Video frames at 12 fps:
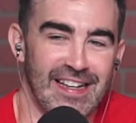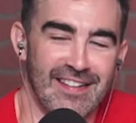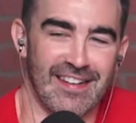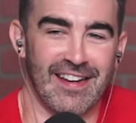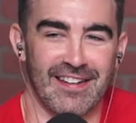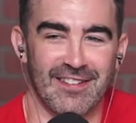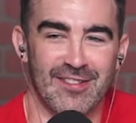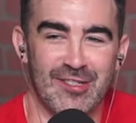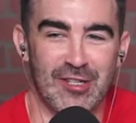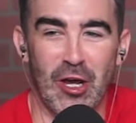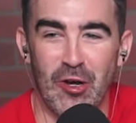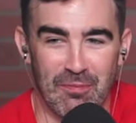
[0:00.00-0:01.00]
And
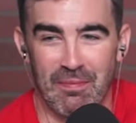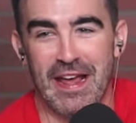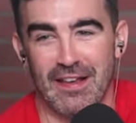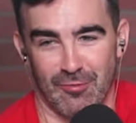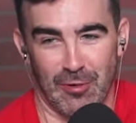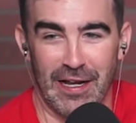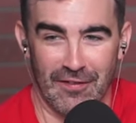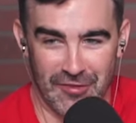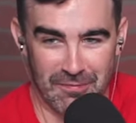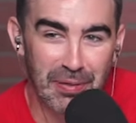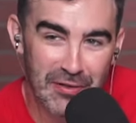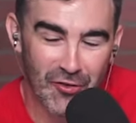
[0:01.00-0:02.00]
Stone may as well have
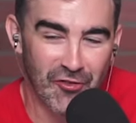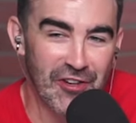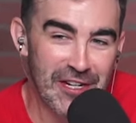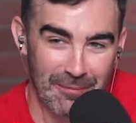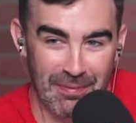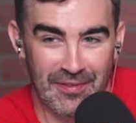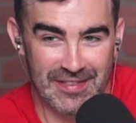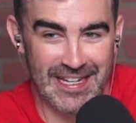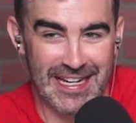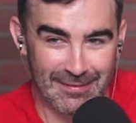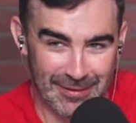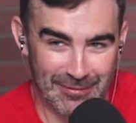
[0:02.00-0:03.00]
just put his feet up on the
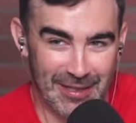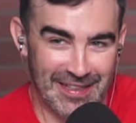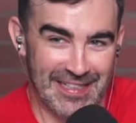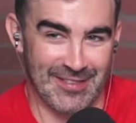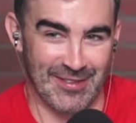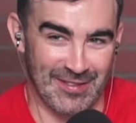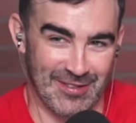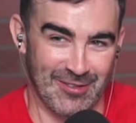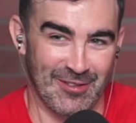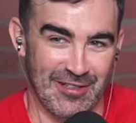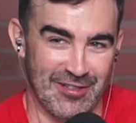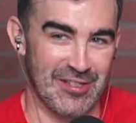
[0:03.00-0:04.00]
table while answering this
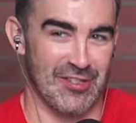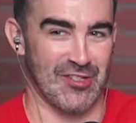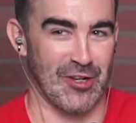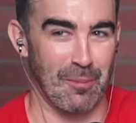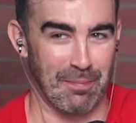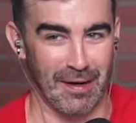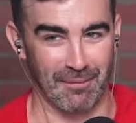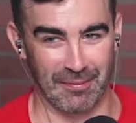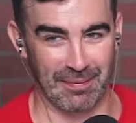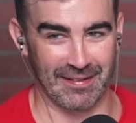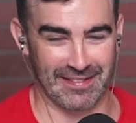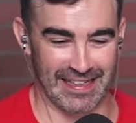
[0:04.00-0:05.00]
question. He's so
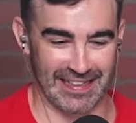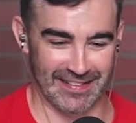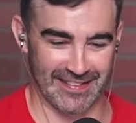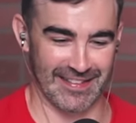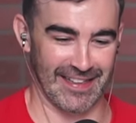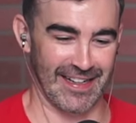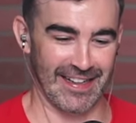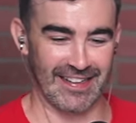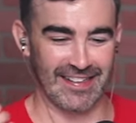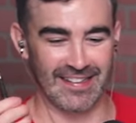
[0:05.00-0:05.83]
pumped about getting this guy.